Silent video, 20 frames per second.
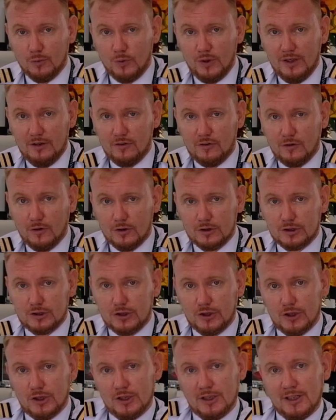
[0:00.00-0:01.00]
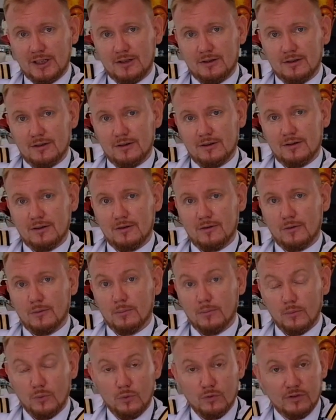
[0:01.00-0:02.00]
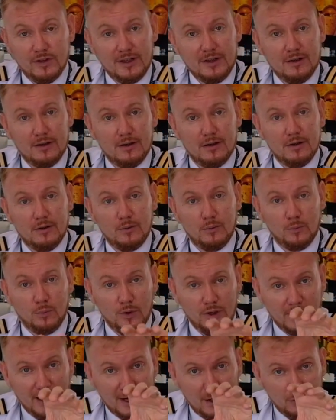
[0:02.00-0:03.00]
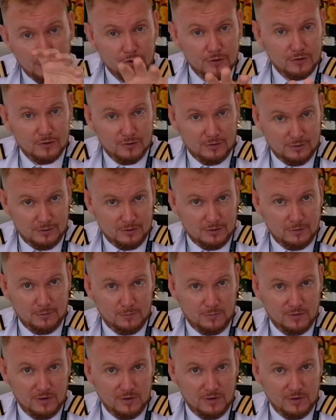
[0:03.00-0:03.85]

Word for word: wing starts turning or moving without the,